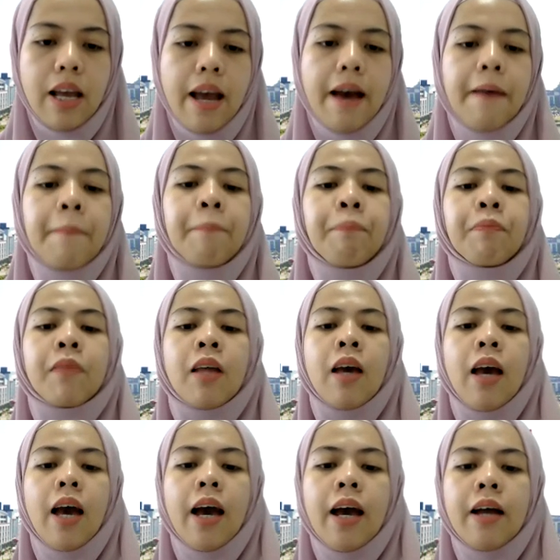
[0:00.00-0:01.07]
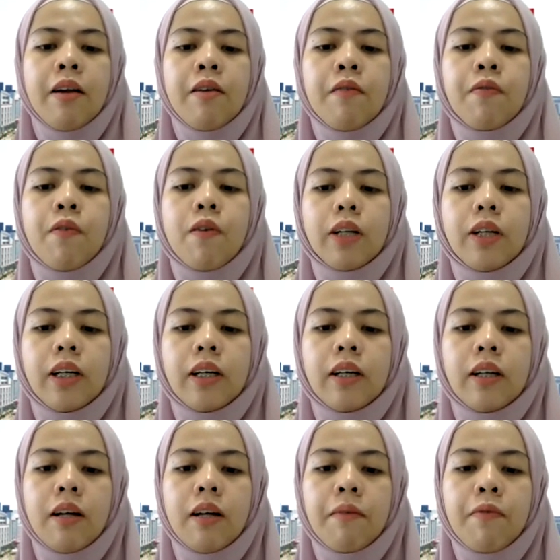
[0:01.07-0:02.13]
And the
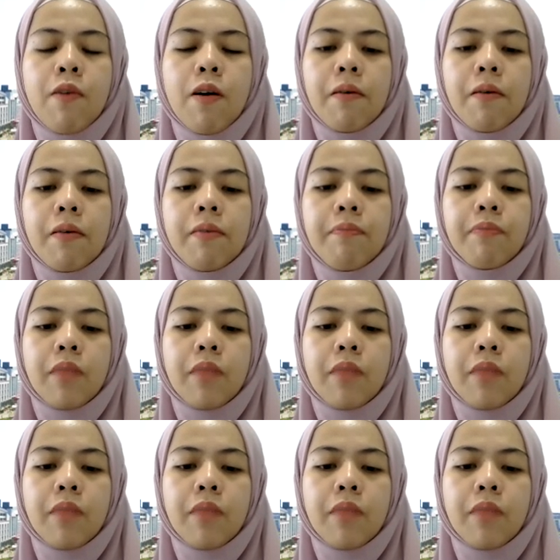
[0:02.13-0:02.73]
vertical for